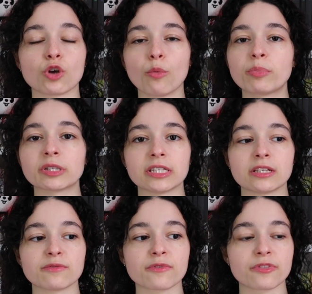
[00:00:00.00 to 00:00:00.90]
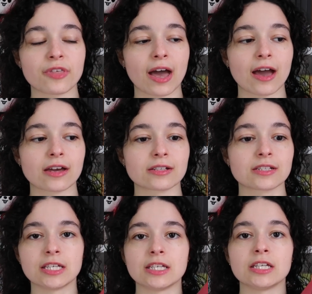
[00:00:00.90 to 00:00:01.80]
don't believe that
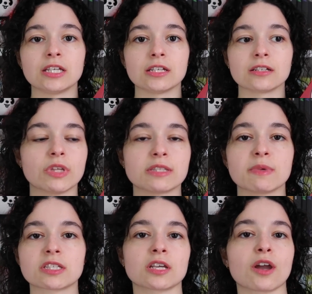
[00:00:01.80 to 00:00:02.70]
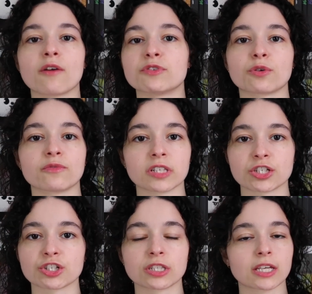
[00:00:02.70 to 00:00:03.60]
he is missing of his own
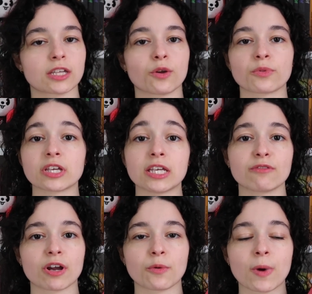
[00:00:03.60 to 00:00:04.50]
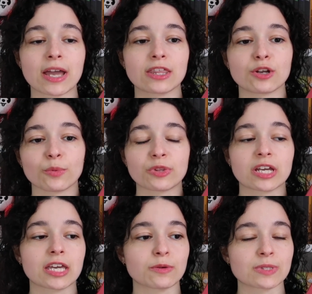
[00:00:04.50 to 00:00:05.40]
volition. Like they don't think he ran away. They don't
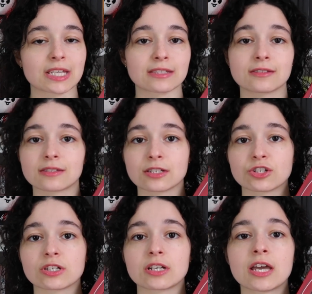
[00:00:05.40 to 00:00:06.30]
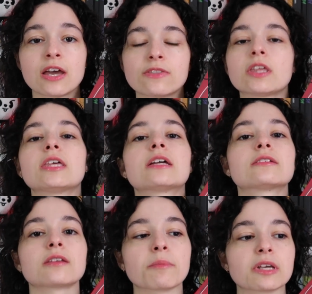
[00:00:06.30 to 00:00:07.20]
think it was his decision. They
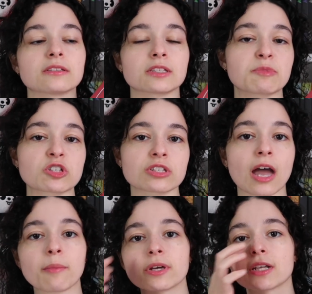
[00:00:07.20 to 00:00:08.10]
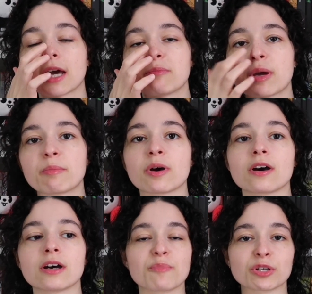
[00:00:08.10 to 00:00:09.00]
think something suspicious happened and
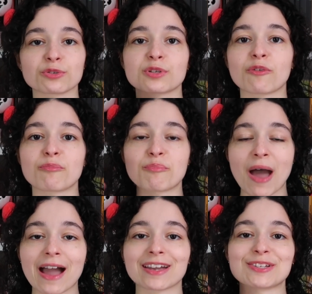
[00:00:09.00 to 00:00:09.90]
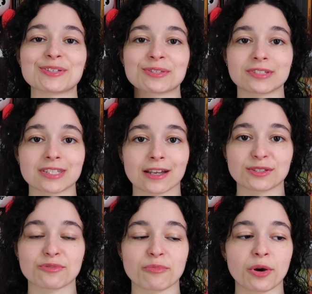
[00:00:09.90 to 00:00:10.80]
Pippa brings herself back into this
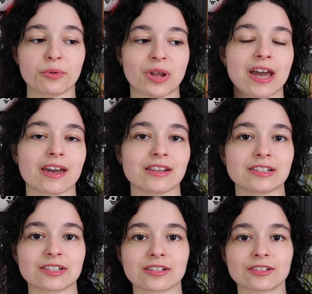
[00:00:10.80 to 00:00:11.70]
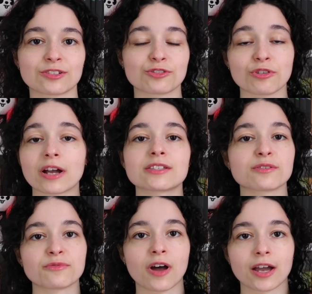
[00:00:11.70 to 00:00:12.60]
detective mode and tries
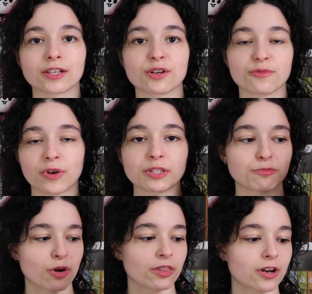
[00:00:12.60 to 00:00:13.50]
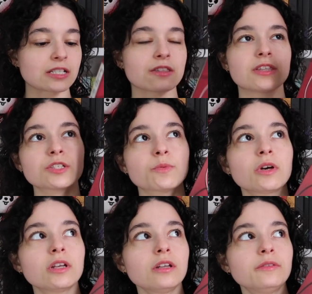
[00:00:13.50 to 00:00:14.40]
to find her friend's brother. This
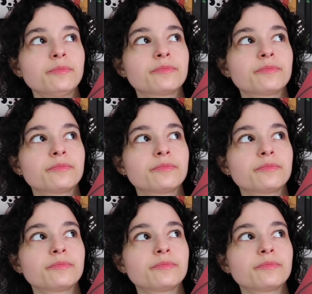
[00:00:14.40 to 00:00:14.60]
one,